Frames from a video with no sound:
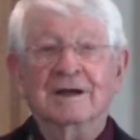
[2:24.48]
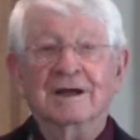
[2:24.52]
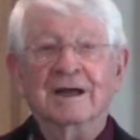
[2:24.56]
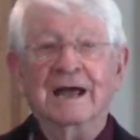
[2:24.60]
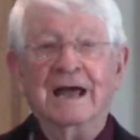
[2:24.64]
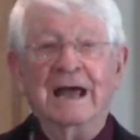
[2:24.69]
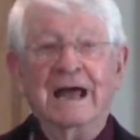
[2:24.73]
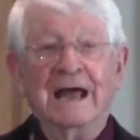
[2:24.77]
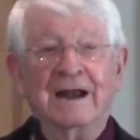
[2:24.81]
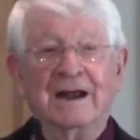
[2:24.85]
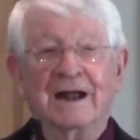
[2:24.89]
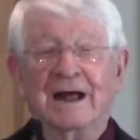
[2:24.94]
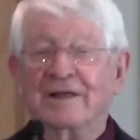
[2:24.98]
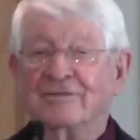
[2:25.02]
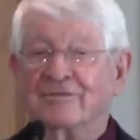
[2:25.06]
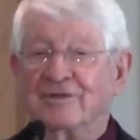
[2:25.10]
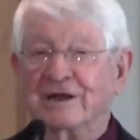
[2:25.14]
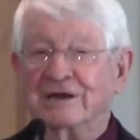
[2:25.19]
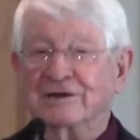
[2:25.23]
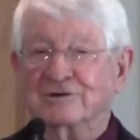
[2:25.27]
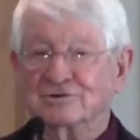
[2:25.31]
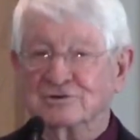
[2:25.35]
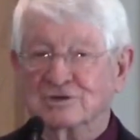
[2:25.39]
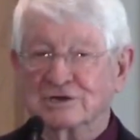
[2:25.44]
And I
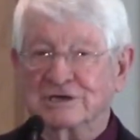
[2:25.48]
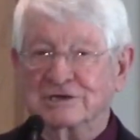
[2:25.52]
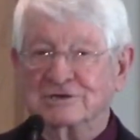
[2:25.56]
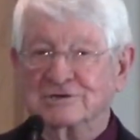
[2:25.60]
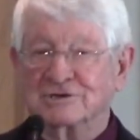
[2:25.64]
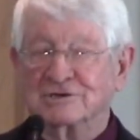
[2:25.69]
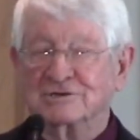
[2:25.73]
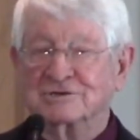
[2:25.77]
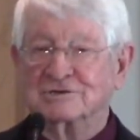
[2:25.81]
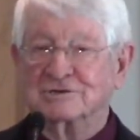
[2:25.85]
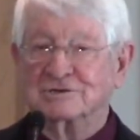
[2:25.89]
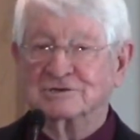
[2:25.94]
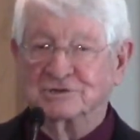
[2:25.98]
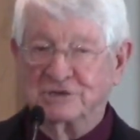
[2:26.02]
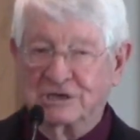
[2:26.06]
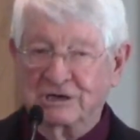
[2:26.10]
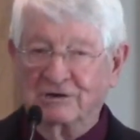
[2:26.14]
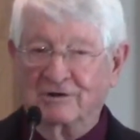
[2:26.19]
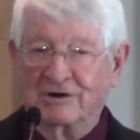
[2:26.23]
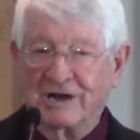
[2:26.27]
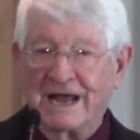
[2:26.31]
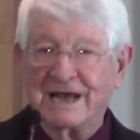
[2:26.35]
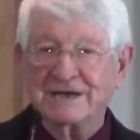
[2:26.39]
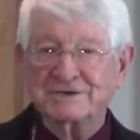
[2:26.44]
think Jesus
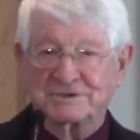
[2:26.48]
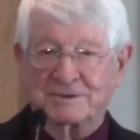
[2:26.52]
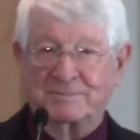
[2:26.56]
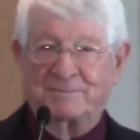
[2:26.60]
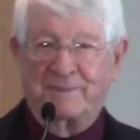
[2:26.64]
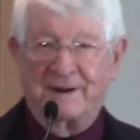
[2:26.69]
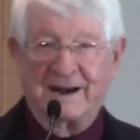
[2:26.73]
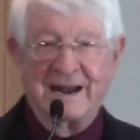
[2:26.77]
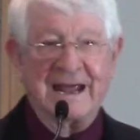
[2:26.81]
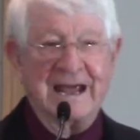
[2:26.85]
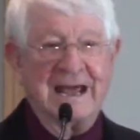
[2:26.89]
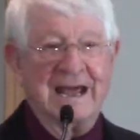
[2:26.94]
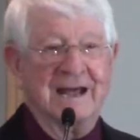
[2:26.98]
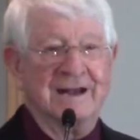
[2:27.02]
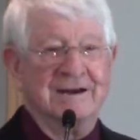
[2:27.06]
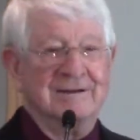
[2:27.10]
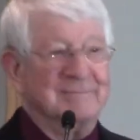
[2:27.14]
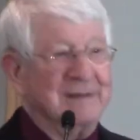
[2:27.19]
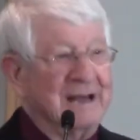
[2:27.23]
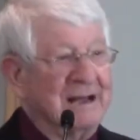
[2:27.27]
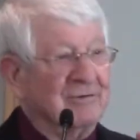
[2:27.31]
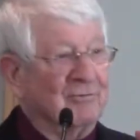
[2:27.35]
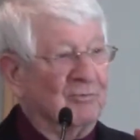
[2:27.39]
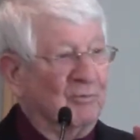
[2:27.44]
still has a plan
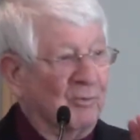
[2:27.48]
about